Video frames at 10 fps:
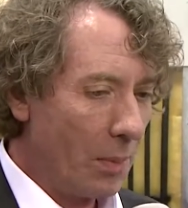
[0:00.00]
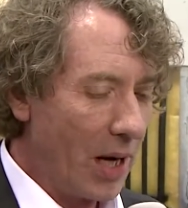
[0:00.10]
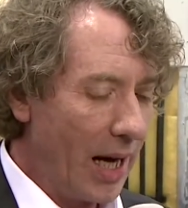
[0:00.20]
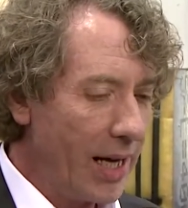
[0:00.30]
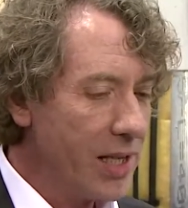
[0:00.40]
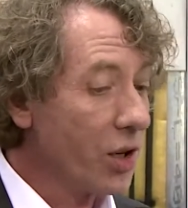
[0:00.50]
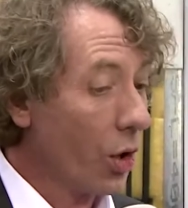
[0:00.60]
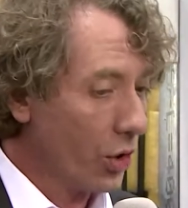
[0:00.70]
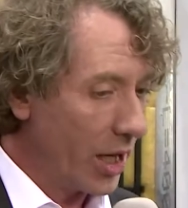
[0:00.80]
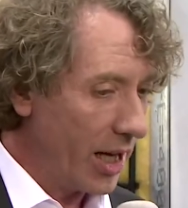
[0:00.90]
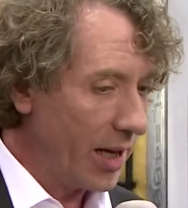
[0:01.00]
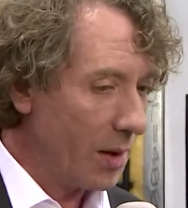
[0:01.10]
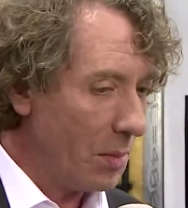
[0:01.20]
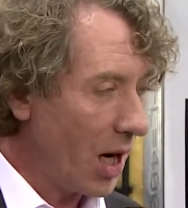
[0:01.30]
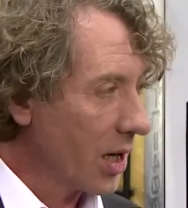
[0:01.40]
placed already in the
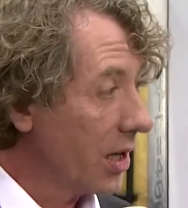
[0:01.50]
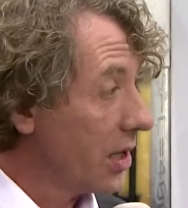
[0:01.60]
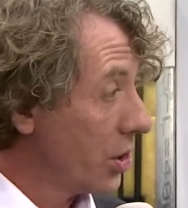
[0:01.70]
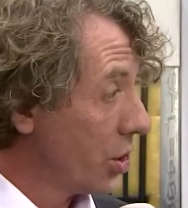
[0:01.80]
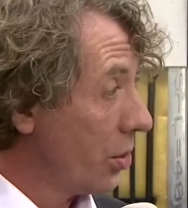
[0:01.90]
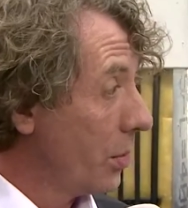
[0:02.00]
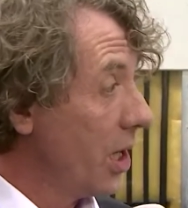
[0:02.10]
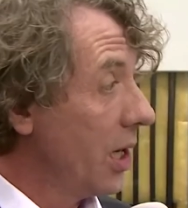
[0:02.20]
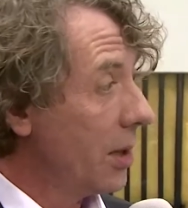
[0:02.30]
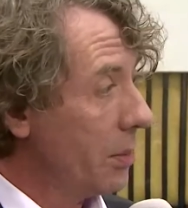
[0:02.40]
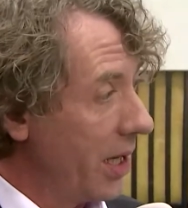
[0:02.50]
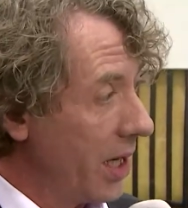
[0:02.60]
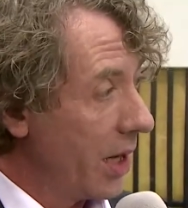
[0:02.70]
market in Germany and many